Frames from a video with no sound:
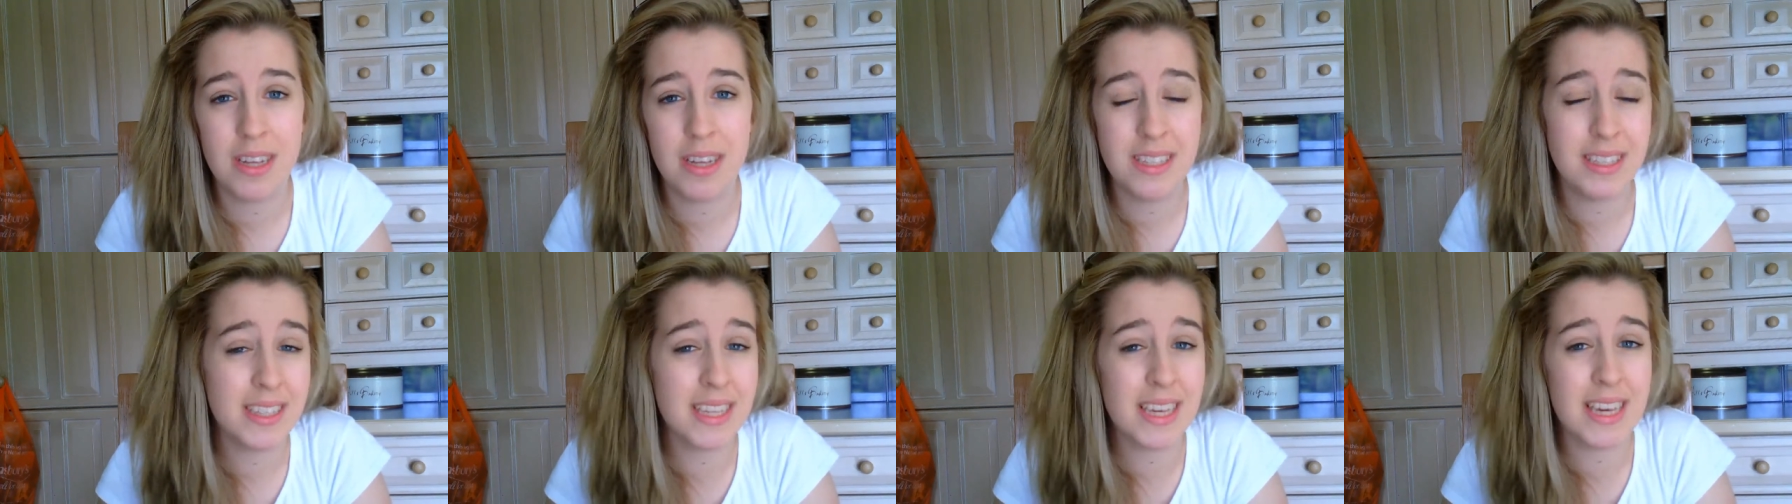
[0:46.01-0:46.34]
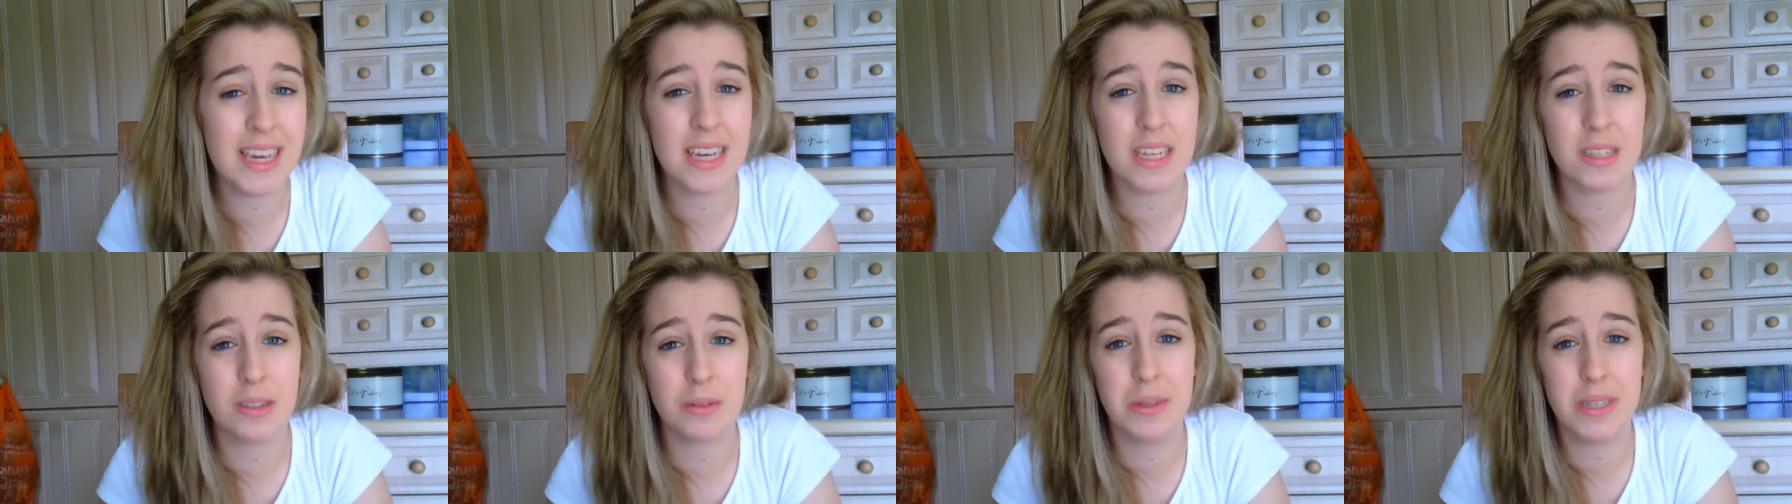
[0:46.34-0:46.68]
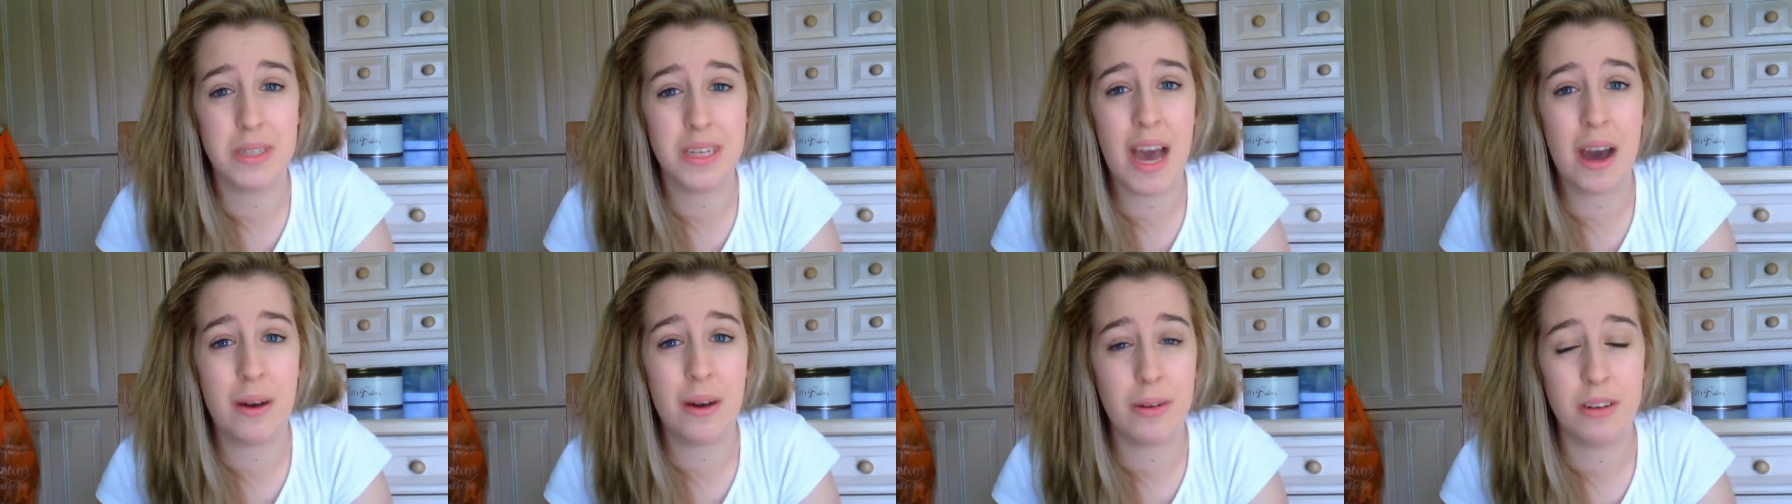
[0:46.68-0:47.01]
seeing as we're
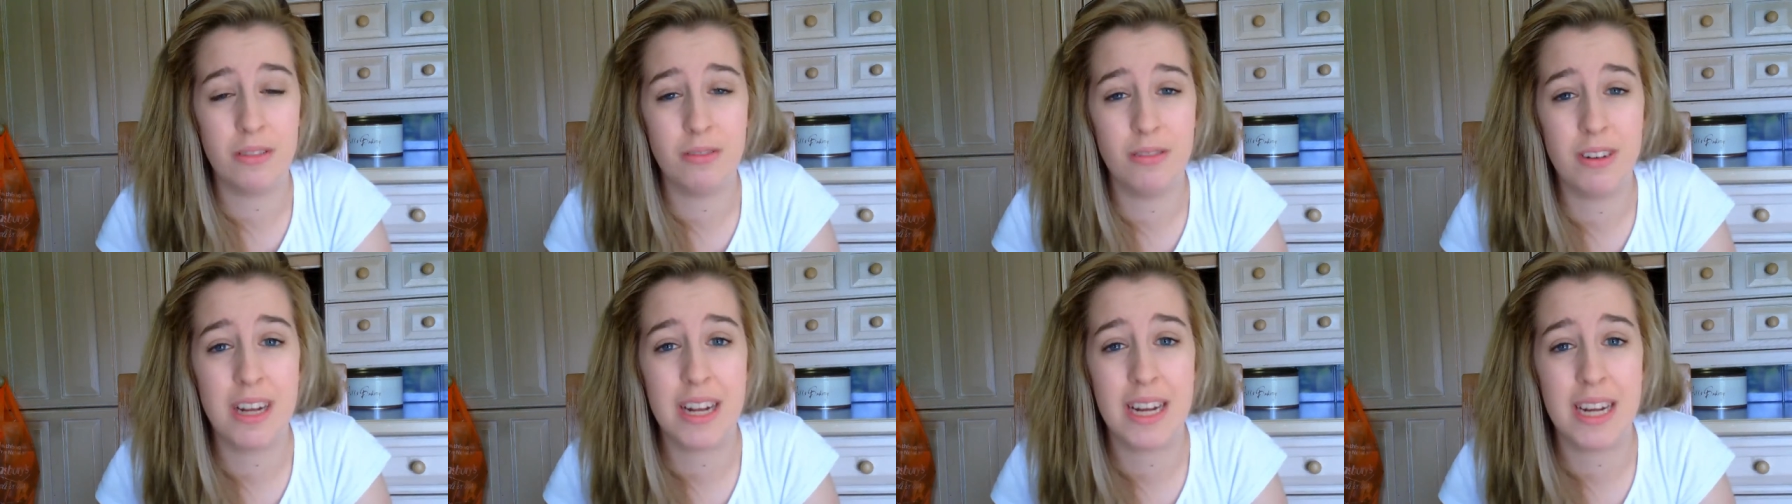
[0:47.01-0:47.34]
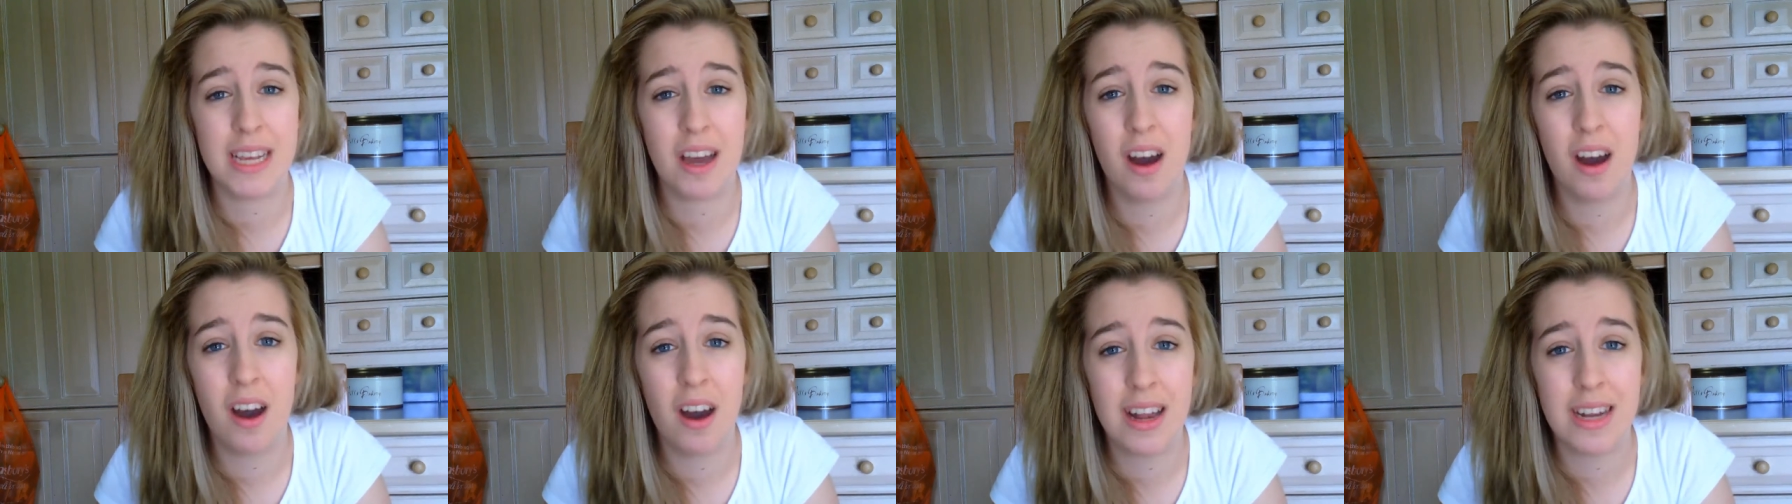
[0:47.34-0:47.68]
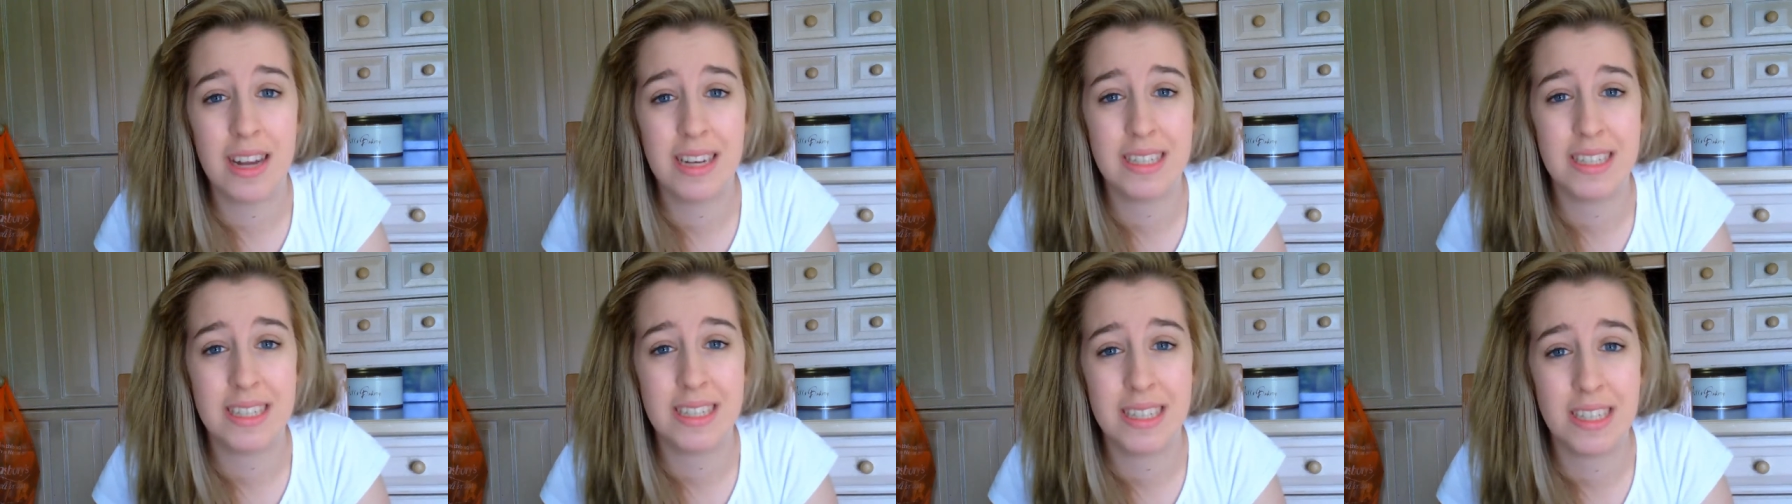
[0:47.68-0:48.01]
now in a really
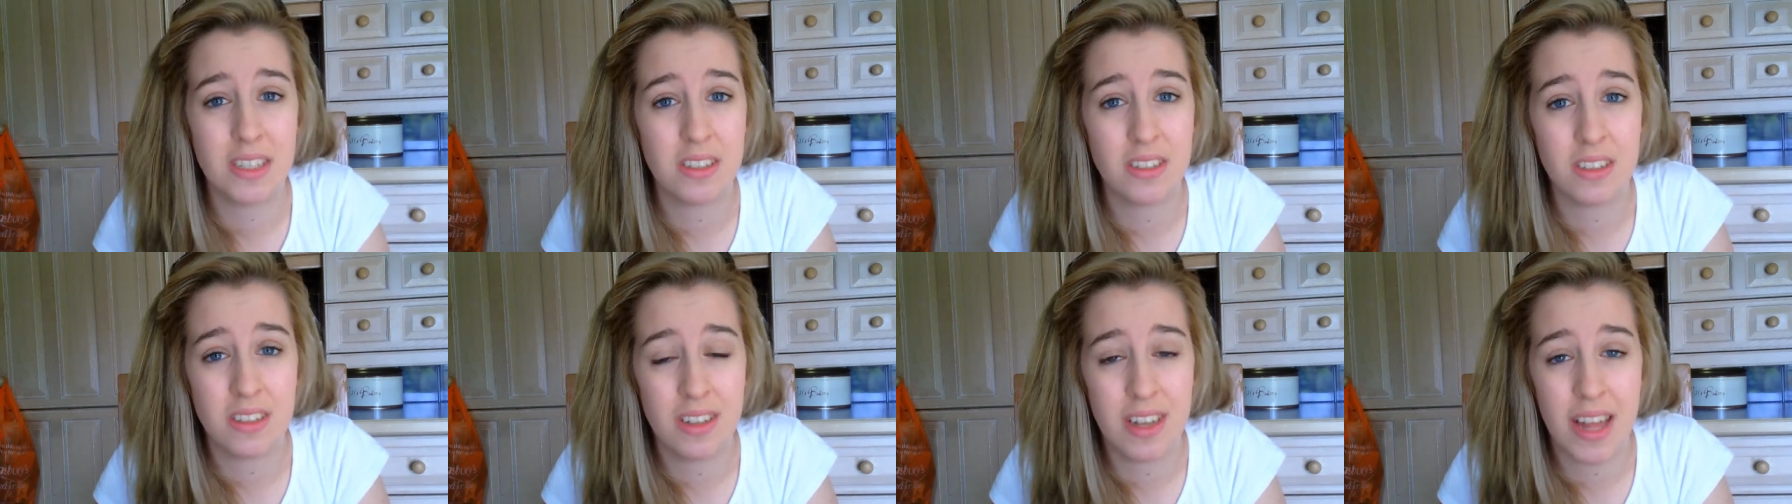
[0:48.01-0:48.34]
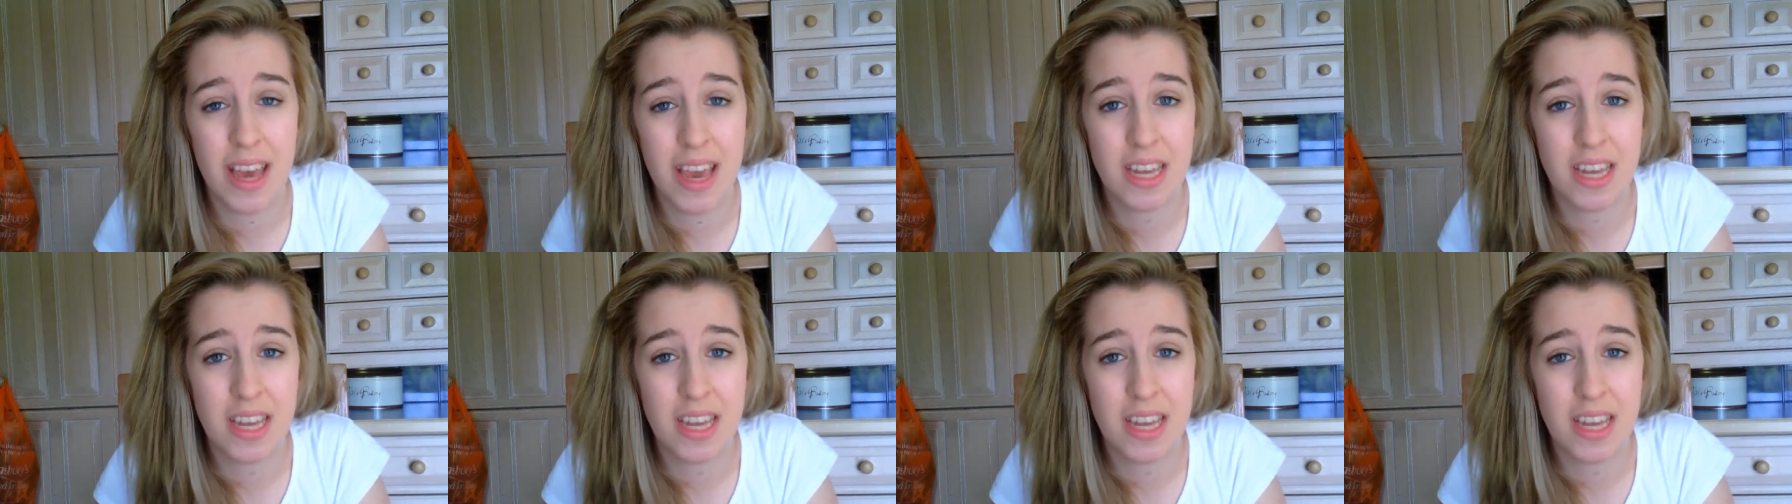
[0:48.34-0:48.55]
highly digital